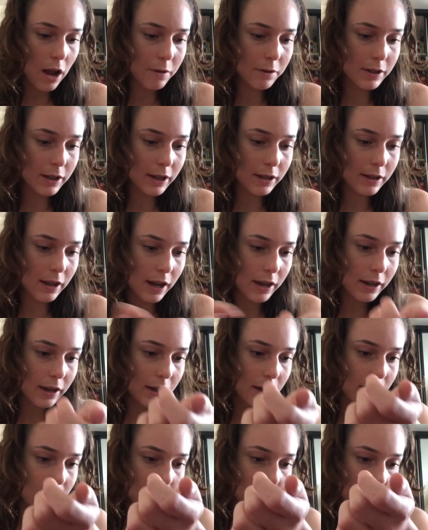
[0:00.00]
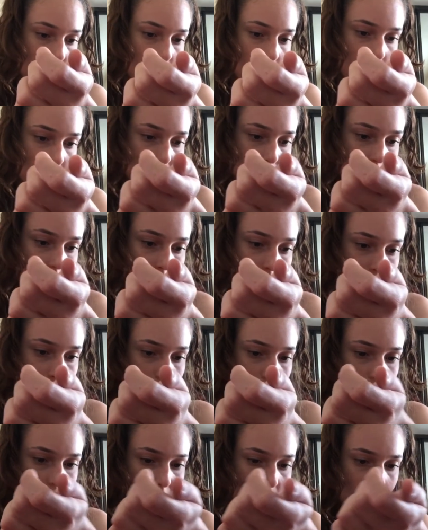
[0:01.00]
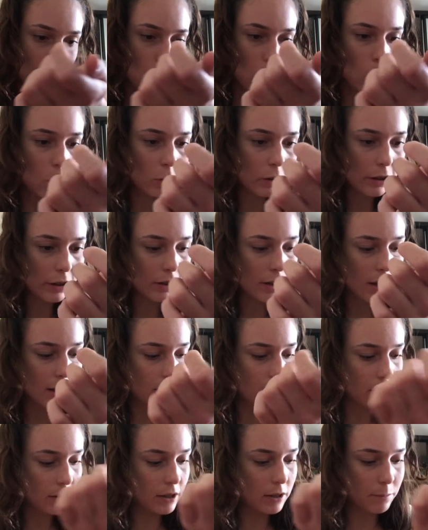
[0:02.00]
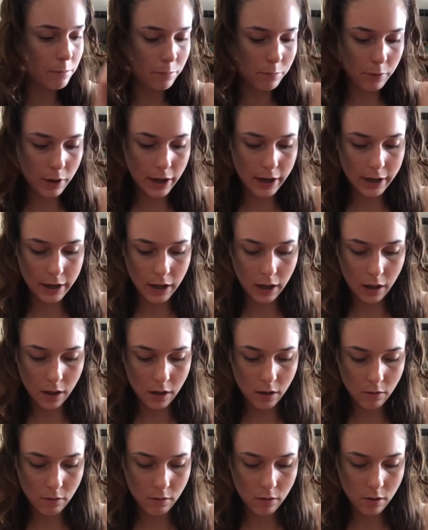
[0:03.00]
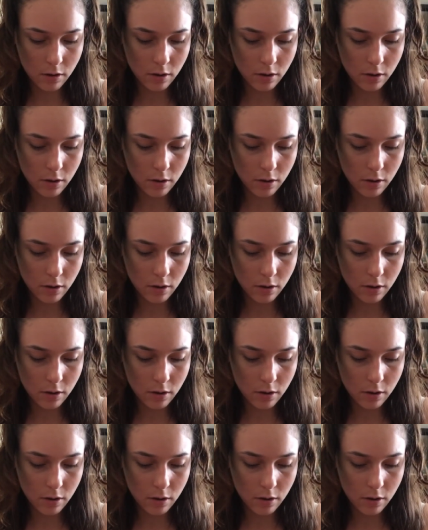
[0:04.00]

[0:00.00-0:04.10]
I was excited to use, but it's more of a golden yellow than a bright yellow.